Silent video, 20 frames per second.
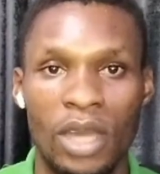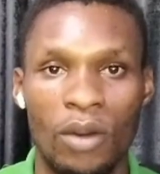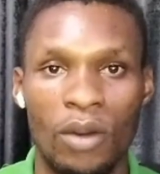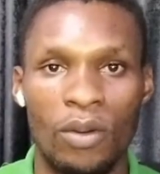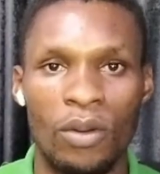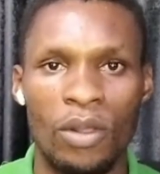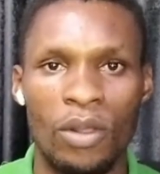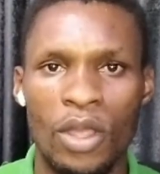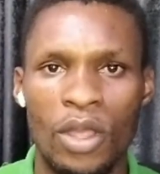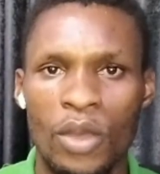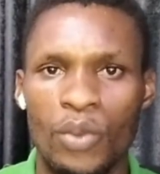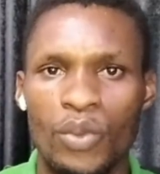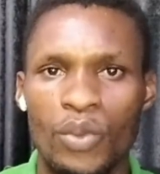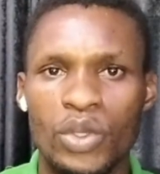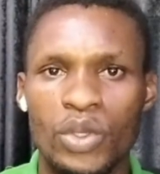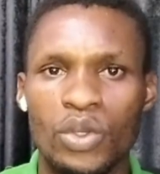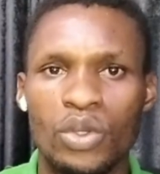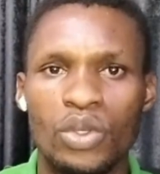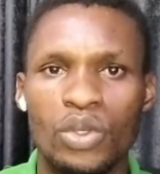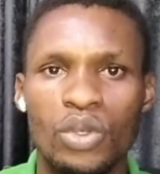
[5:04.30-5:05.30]
noun,
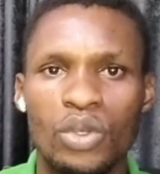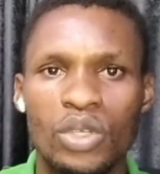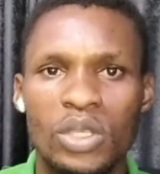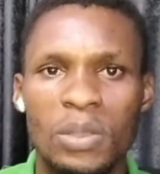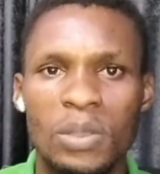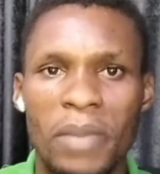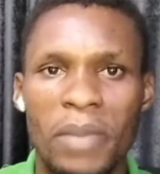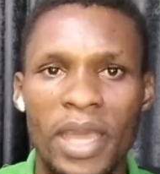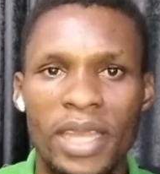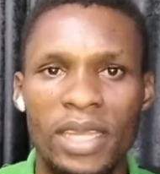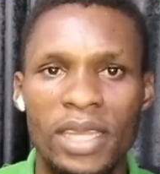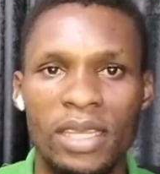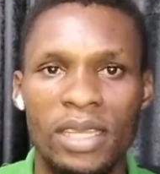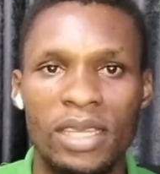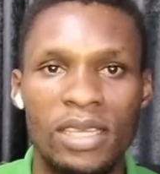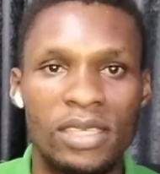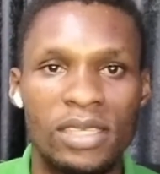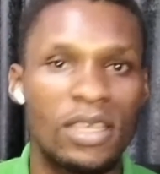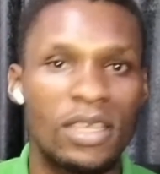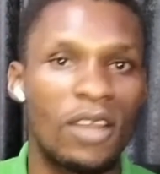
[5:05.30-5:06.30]
we should use
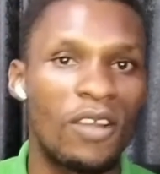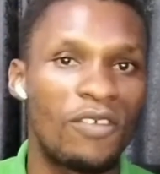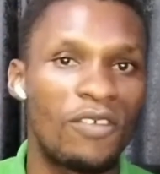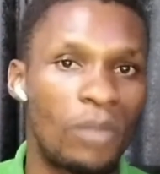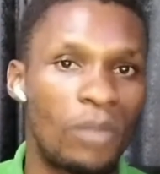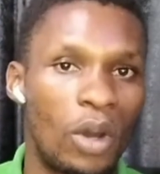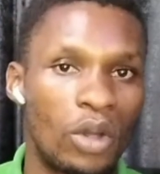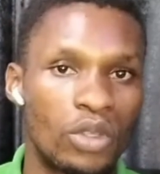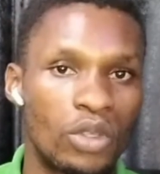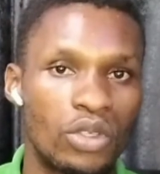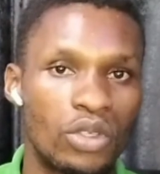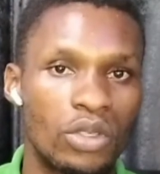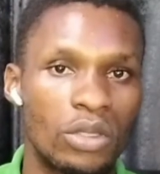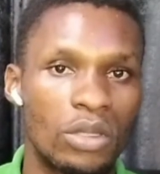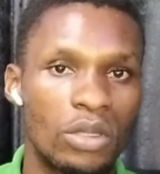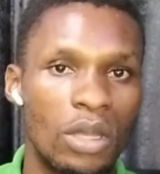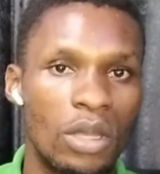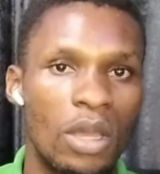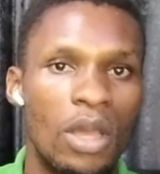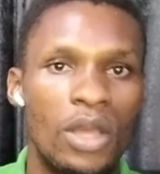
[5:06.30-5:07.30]
many instead of much.
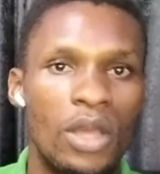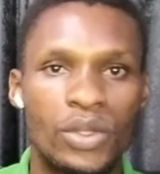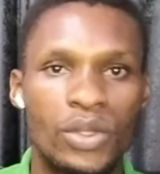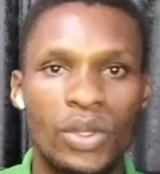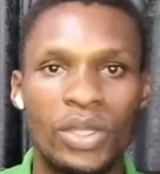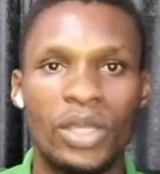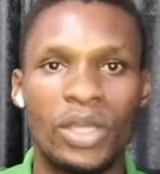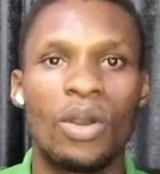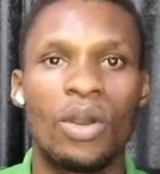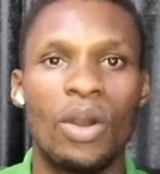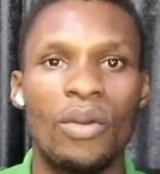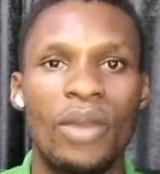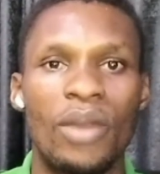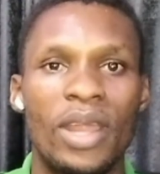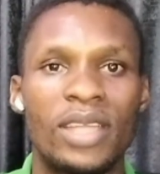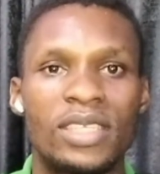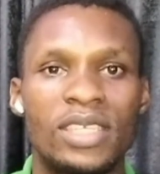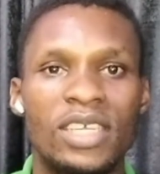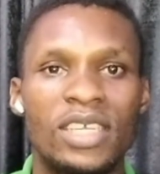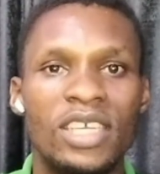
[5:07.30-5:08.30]
So the
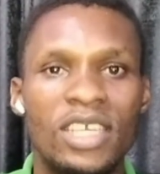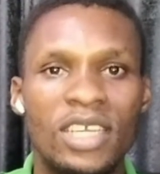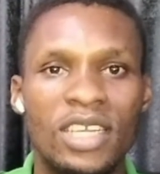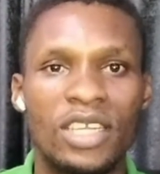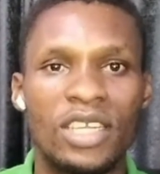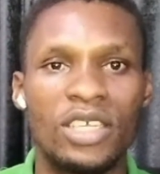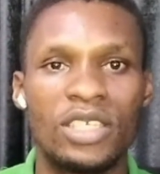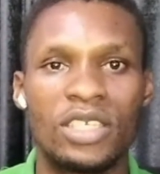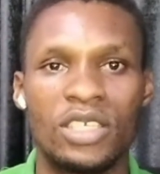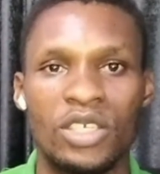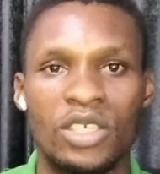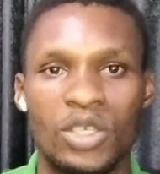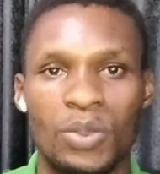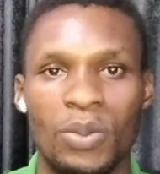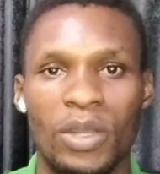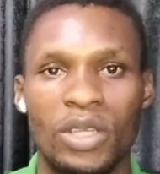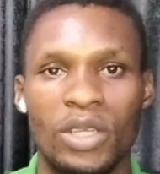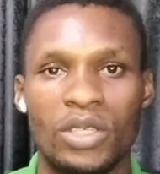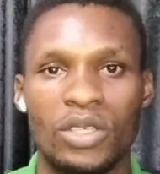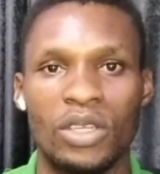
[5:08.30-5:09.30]
correct English
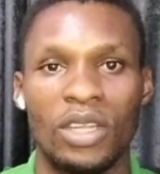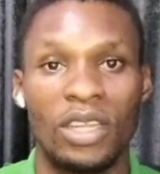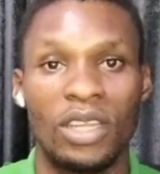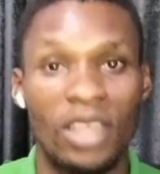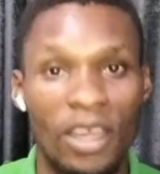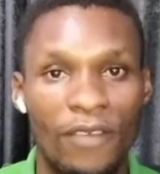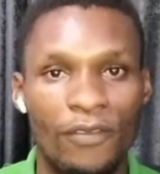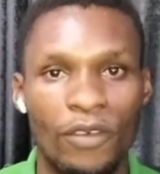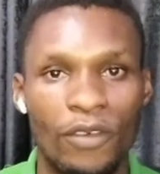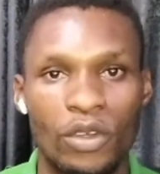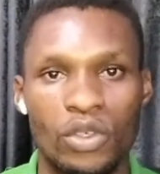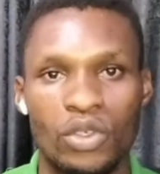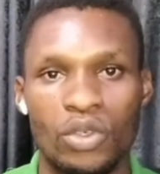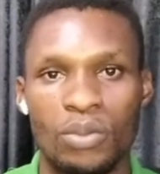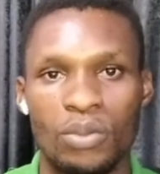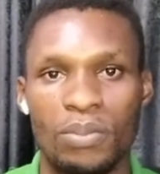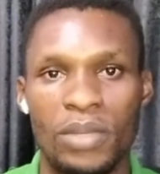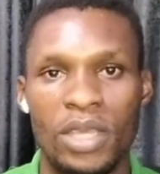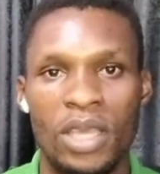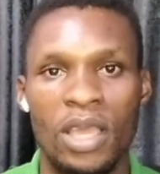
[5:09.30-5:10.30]
expression therefore
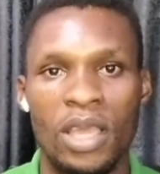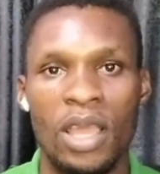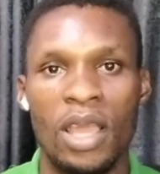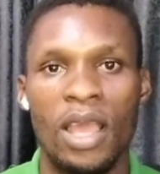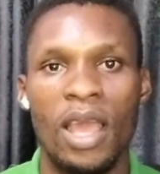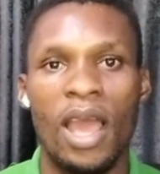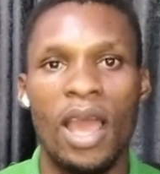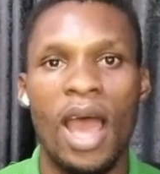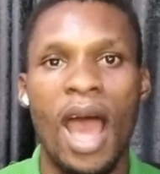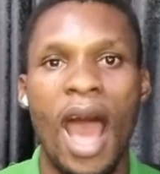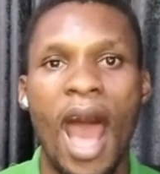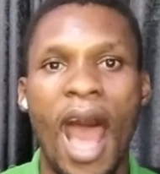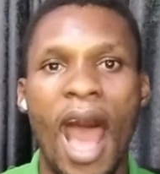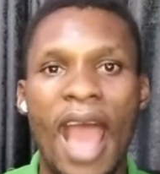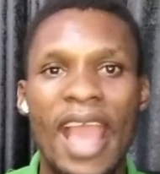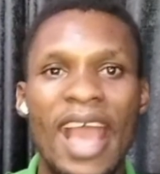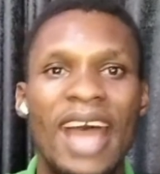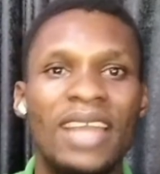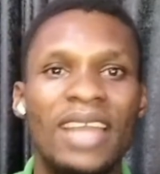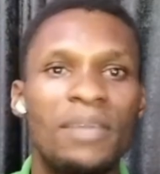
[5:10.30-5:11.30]
should be,
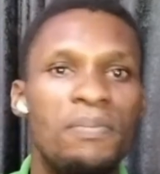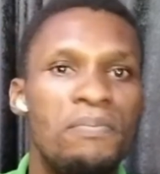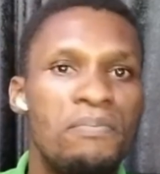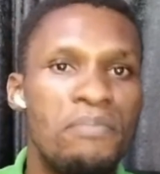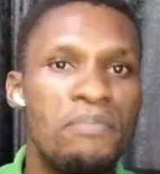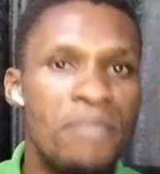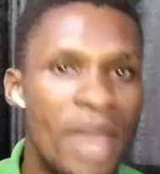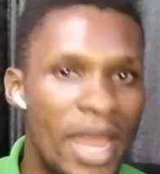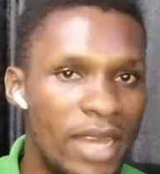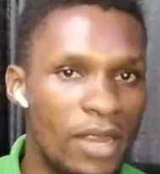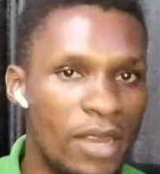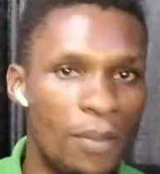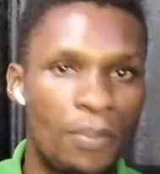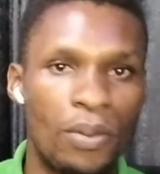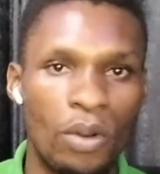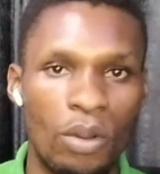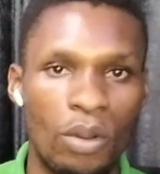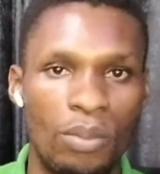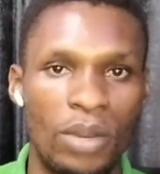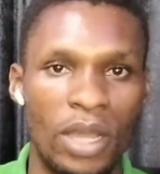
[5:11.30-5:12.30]
I had many
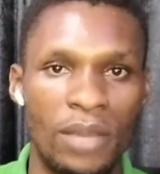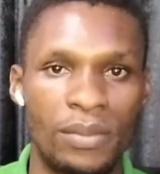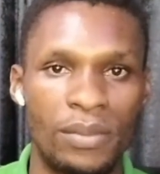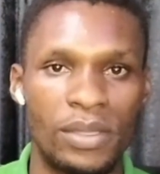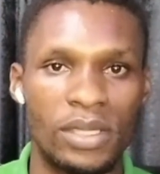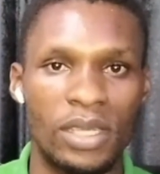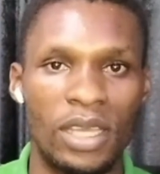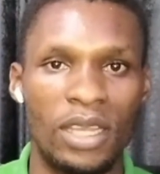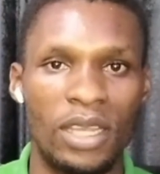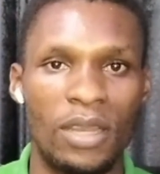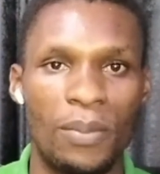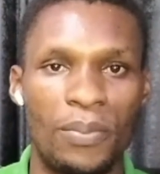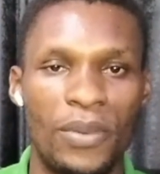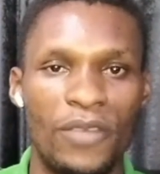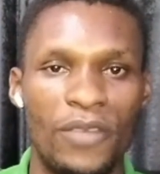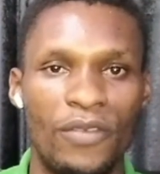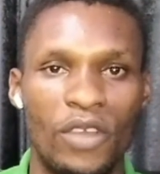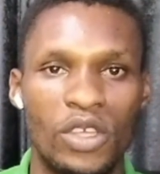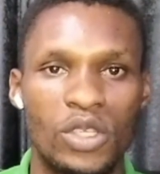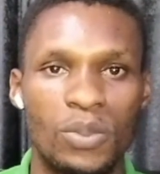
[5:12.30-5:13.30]
problems in the
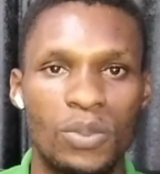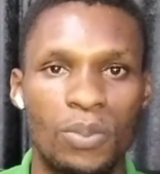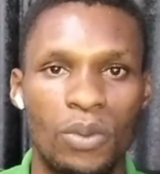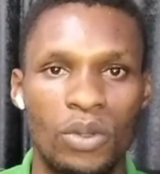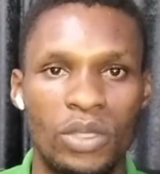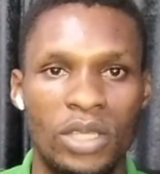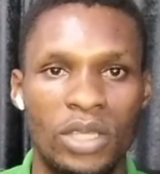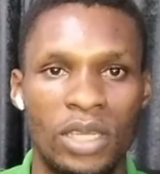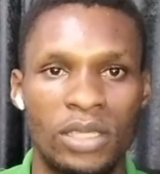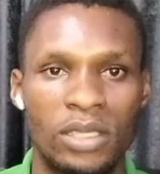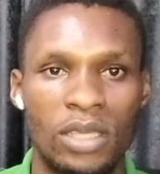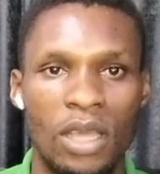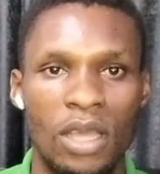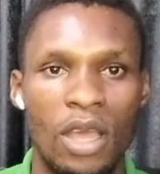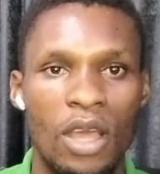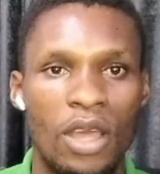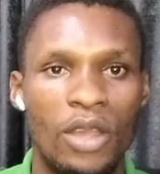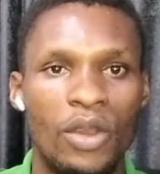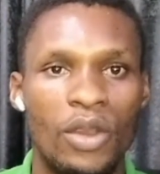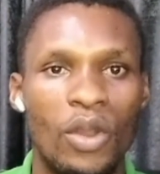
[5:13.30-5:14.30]
previous project.
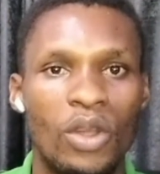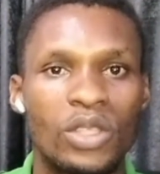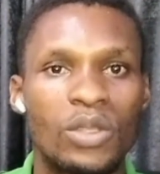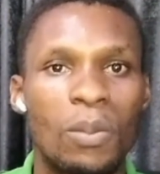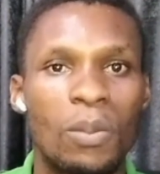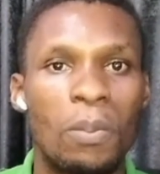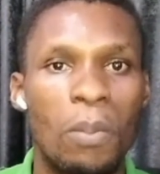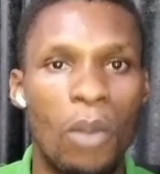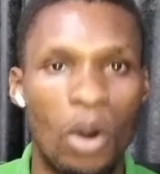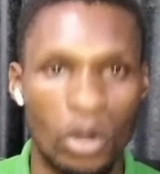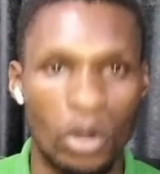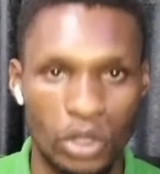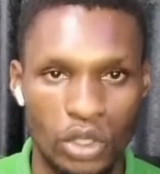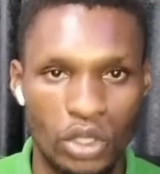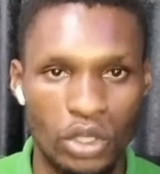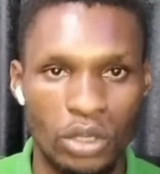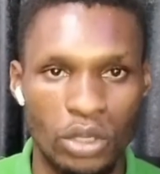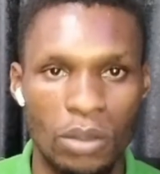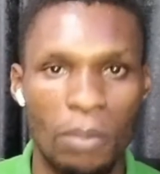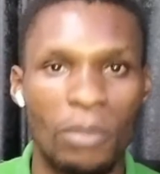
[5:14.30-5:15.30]
Not
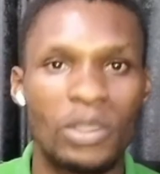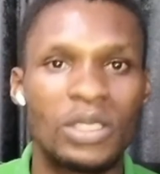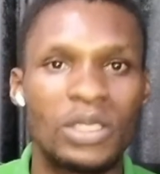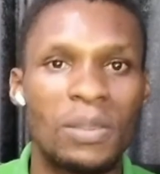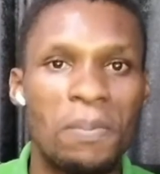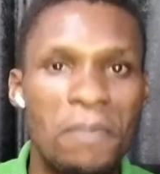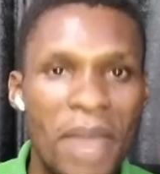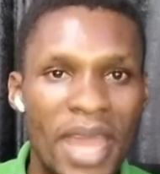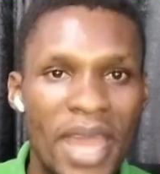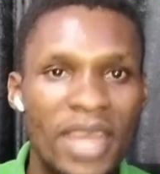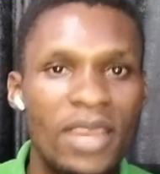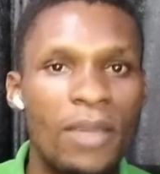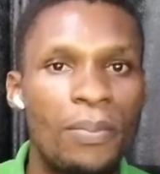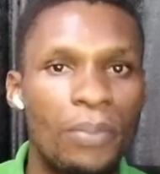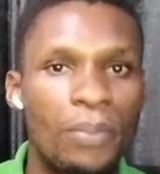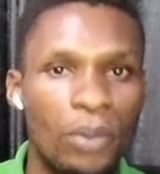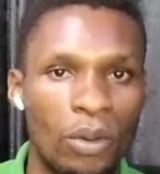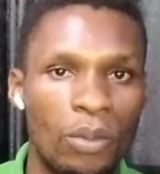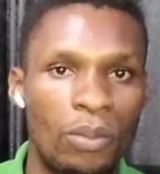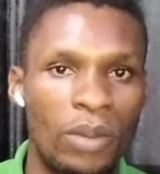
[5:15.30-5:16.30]
much, but
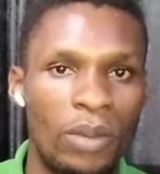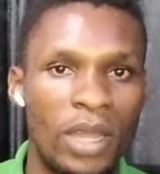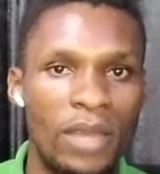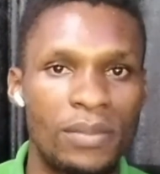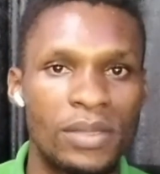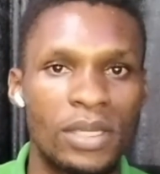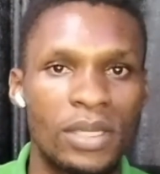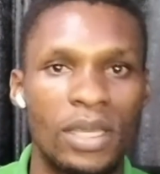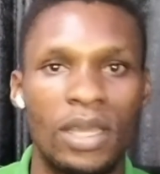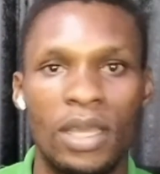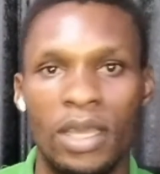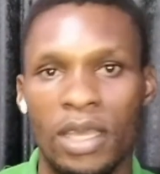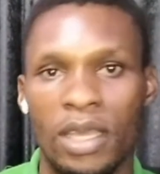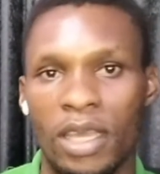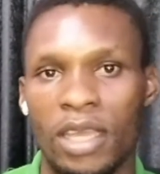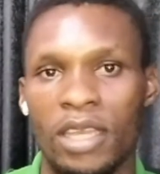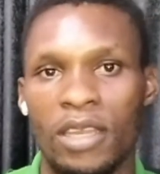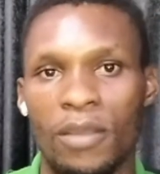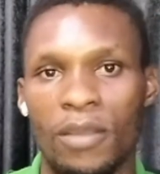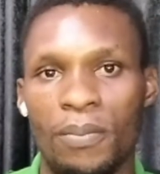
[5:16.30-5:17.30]
many problems
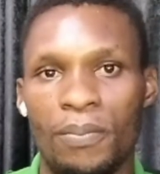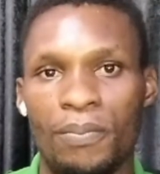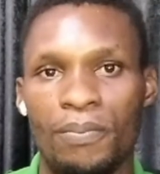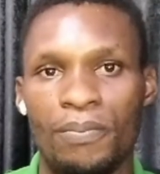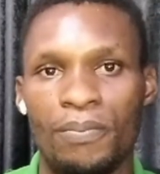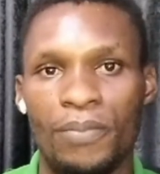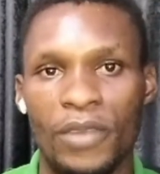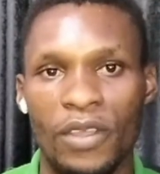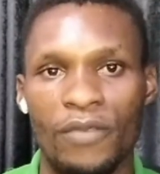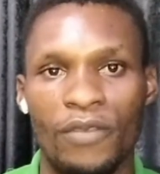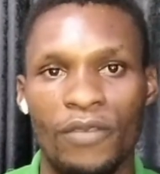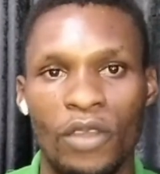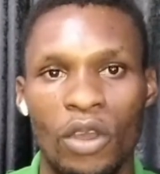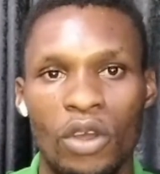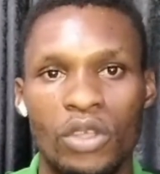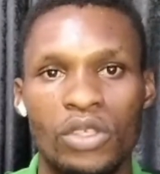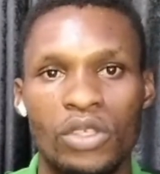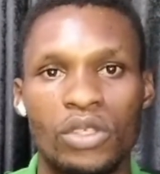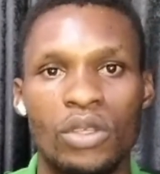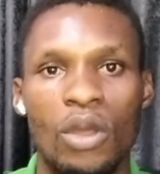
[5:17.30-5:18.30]
in the
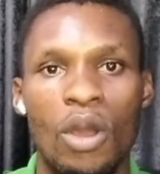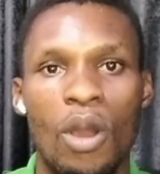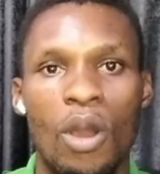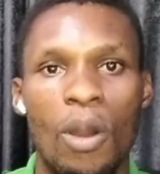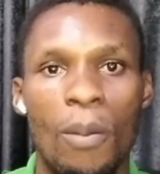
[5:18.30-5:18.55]
previous